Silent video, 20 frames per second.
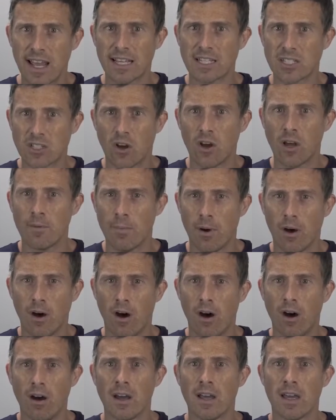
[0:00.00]
next Type
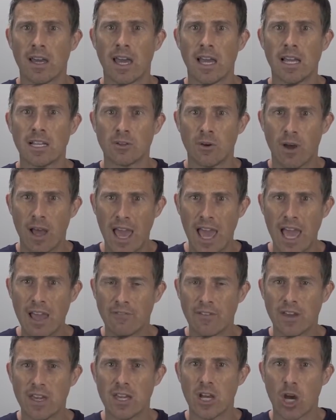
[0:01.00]
R into a
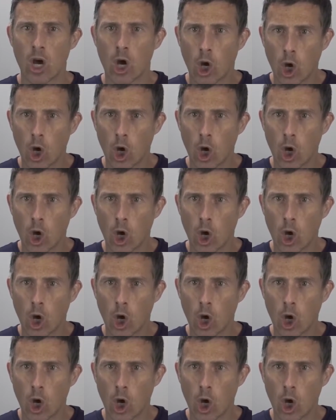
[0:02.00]
heavy,